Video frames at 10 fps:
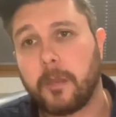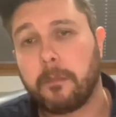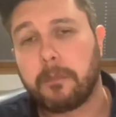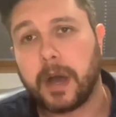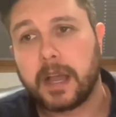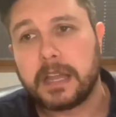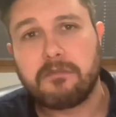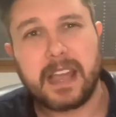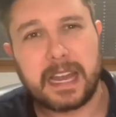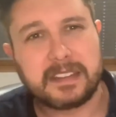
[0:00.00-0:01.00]
but in
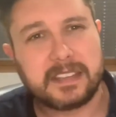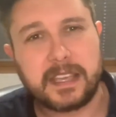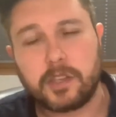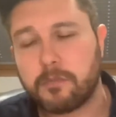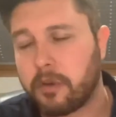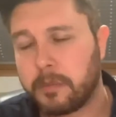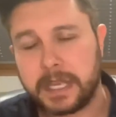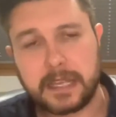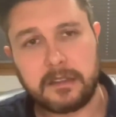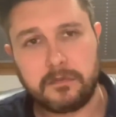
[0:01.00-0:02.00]
reality, you're
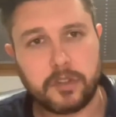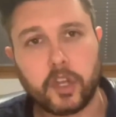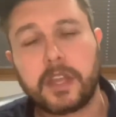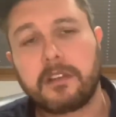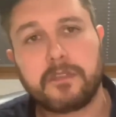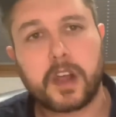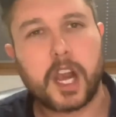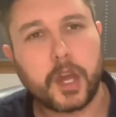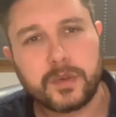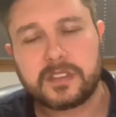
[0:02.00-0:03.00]
probably looking for
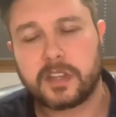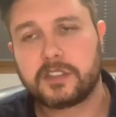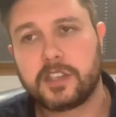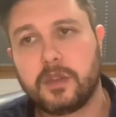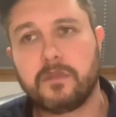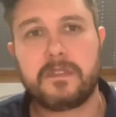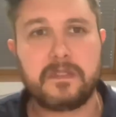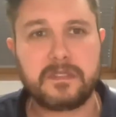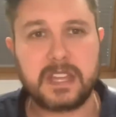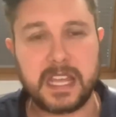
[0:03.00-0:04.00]
closer to
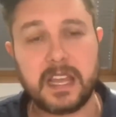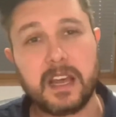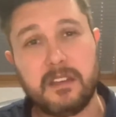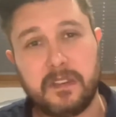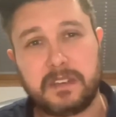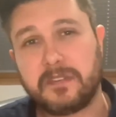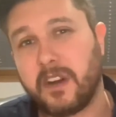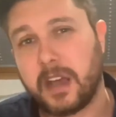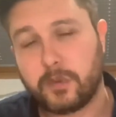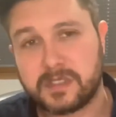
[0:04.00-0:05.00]
50,
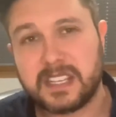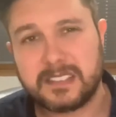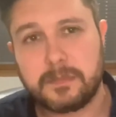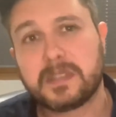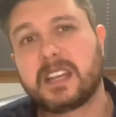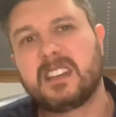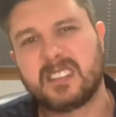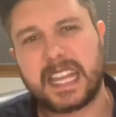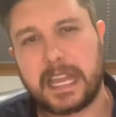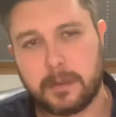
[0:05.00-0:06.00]
55 or 60%
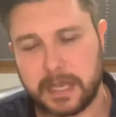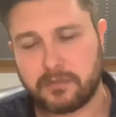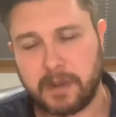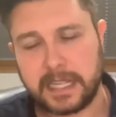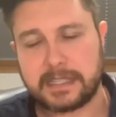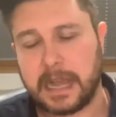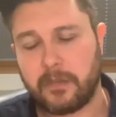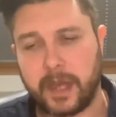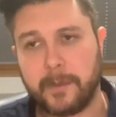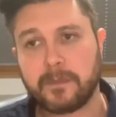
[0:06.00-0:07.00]
to get the best rates
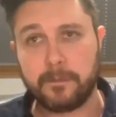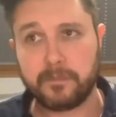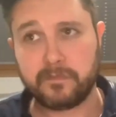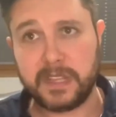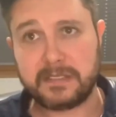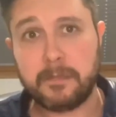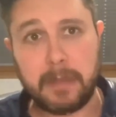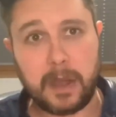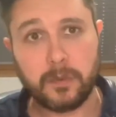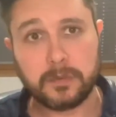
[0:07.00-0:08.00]
out there. This
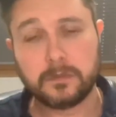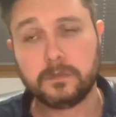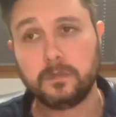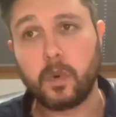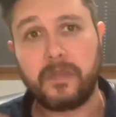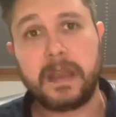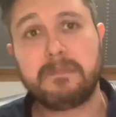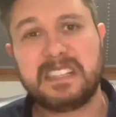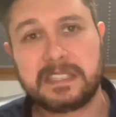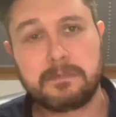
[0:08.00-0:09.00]
amount will then
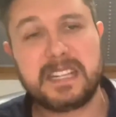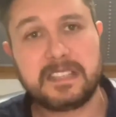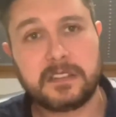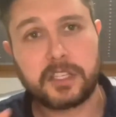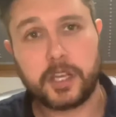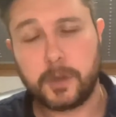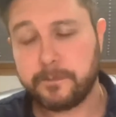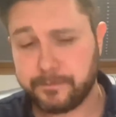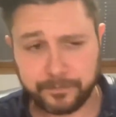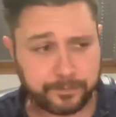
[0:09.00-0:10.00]
be split into
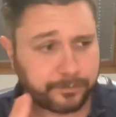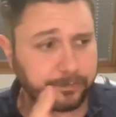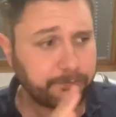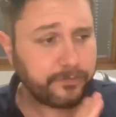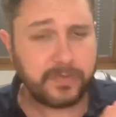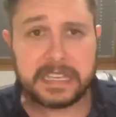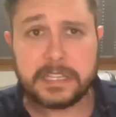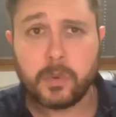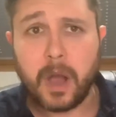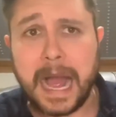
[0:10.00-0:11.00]

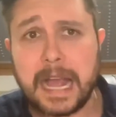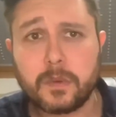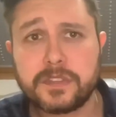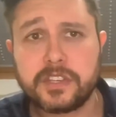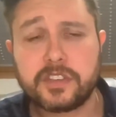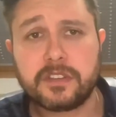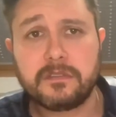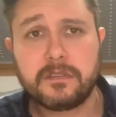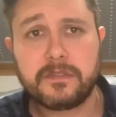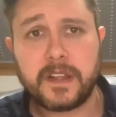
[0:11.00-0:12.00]
our
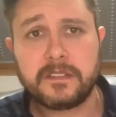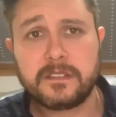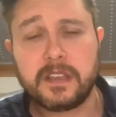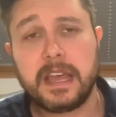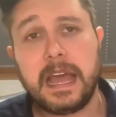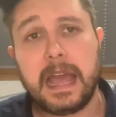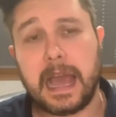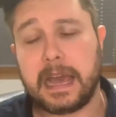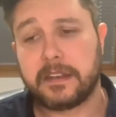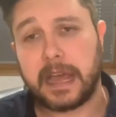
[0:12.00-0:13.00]
acquisition fund
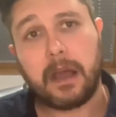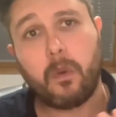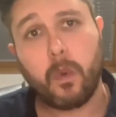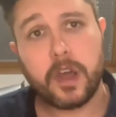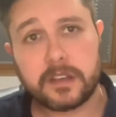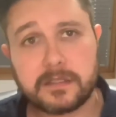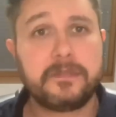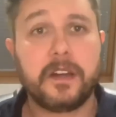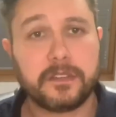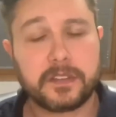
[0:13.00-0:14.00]
and our works
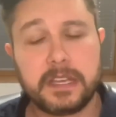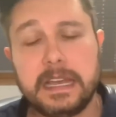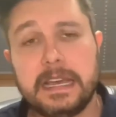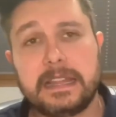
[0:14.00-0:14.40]
fund. The